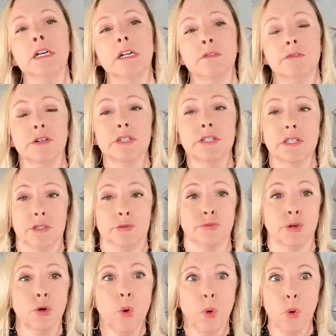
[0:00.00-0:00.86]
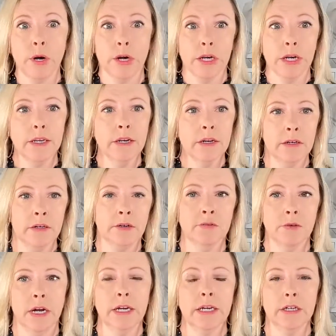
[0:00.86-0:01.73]
versus recorded,
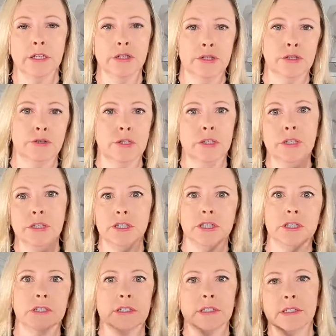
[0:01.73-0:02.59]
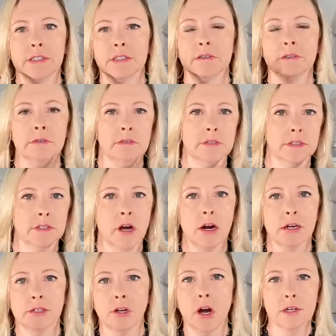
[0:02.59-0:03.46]
right? Because you could just
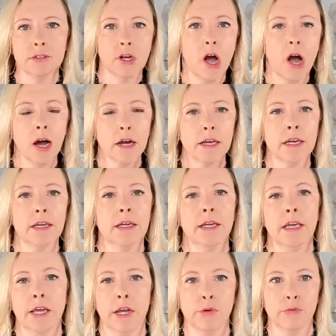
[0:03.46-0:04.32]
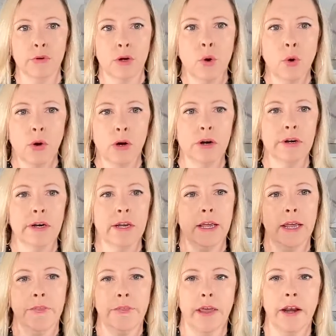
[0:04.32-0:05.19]
talk, hit record,
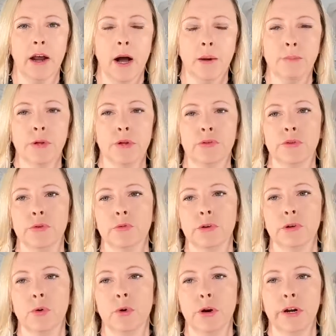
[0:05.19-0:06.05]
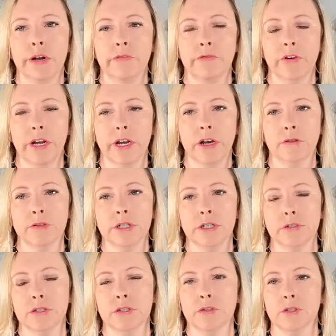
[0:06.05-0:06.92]
and then upload the recorded video
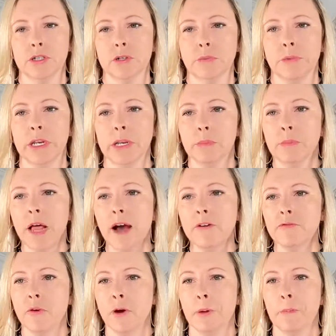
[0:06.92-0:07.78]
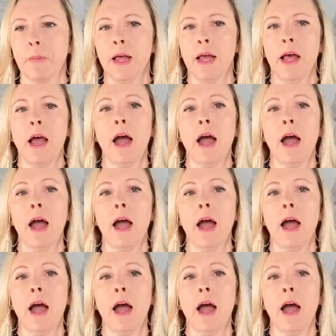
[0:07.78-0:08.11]
to your social media platform.